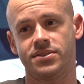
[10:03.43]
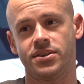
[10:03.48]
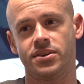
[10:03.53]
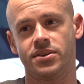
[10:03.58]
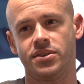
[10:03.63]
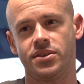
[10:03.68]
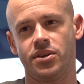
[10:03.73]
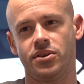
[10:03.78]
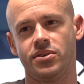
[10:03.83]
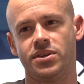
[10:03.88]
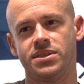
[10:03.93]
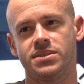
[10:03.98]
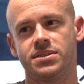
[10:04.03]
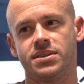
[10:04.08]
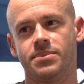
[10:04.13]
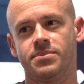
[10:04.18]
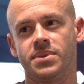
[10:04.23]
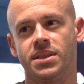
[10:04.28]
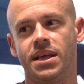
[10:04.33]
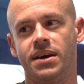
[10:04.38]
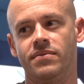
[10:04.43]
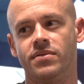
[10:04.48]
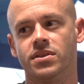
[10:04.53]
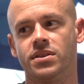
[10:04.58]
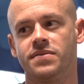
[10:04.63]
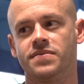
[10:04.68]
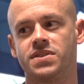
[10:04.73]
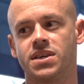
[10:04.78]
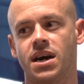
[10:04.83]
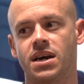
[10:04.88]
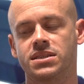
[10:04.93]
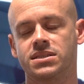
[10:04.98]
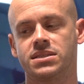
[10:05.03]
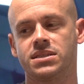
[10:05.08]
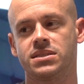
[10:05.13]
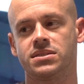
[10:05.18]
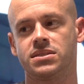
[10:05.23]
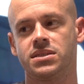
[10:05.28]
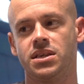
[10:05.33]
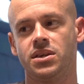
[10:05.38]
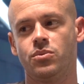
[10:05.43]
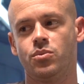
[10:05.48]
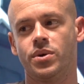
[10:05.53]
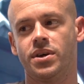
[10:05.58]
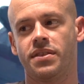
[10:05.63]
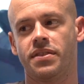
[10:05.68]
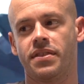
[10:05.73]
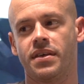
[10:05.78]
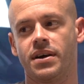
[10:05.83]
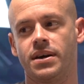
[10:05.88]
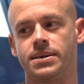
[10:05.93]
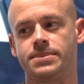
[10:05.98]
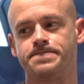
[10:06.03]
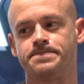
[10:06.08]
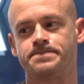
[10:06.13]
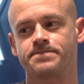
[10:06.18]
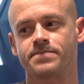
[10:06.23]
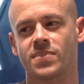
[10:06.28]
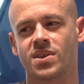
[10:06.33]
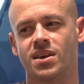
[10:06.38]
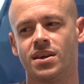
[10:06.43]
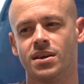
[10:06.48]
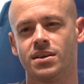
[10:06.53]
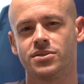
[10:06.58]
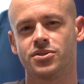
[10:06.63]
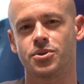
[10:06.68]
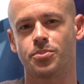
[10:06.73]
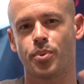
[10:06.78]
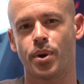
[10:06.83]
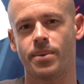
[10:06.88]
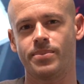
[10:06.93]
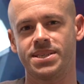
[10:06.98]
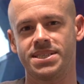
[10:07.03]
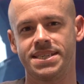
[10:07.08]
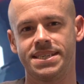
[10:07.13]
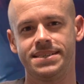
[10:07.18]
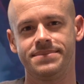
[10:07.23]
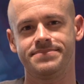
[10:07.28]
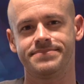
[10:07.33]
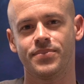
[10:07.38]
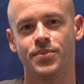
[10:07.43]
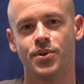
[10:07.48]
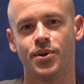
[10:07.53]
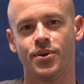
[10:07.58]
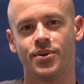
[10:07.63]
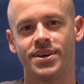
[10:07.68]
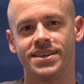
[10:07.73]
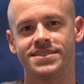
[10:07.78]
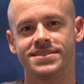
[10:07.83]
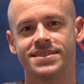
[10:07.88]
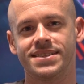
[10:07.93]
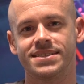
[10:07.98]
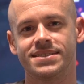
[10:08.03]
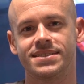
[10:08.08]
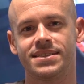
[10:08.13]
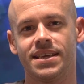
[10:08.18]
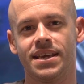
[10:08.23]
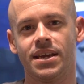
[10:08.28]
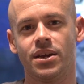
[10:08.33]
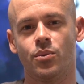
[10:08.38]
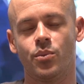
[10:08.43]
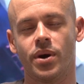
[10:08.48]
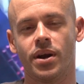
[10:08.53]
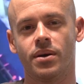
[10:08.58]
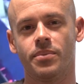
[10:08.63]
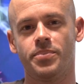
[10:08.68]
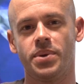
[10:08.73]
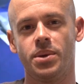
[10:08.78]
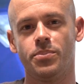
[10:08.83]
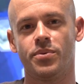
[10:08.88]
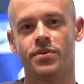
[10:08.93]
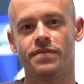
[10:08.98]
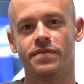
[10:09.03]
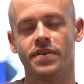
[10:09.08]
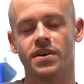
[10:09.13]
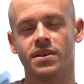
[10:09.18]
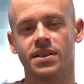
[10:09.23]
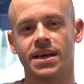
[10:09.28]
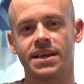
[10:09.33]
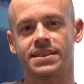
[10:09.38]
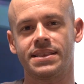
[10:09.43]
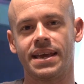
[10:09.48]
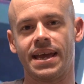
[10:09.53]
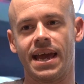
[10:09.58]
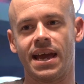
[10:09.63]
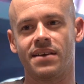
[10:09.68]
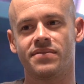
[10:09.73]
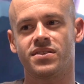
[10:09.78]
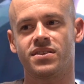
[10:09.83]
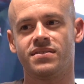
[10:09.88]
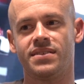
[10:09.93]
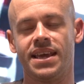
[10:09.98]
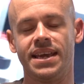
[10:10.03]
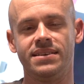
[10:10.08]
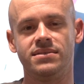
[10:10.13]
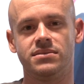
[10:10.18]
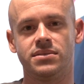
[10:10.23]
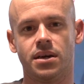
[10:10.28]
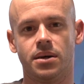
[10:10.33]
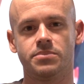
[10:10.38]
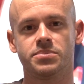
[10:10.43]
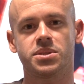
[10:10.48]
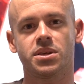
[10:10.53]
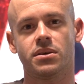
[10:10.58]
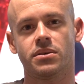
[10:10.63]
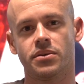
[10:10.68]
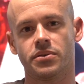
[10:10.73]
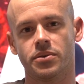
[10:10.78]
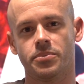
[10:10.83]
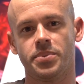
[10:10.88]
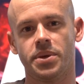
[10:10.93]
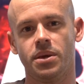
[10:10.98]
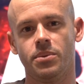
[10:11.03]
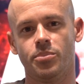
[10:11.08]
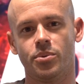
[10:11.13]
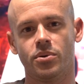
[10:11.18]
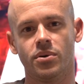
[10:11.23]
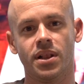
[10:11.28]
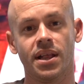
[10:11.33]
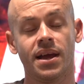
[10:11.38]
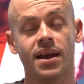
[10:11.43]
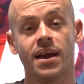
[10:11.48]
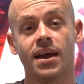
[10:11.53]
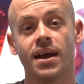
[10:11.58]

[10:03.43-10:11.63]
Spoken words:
There is some level of toxicity with supremacy. You know, it's this thing where people feel like they have to take dumps on other people.